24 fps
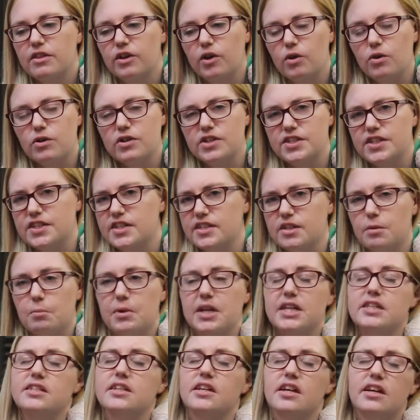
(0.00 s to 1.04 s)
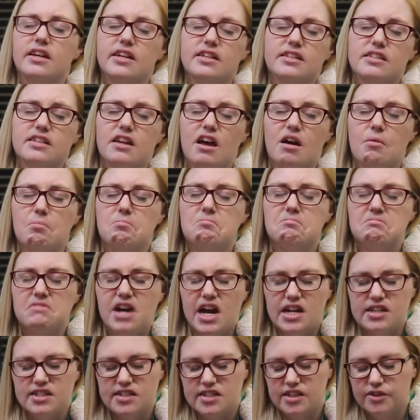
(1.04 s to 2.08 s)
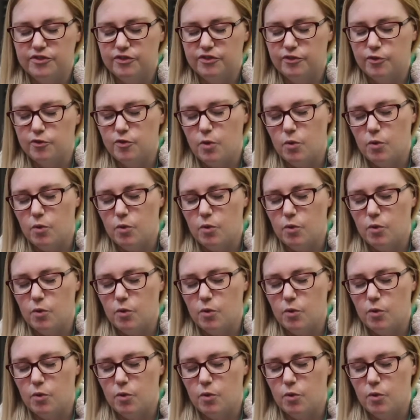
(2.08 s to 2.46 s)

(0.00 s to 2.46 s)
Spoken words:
The course is amazing. It's a massive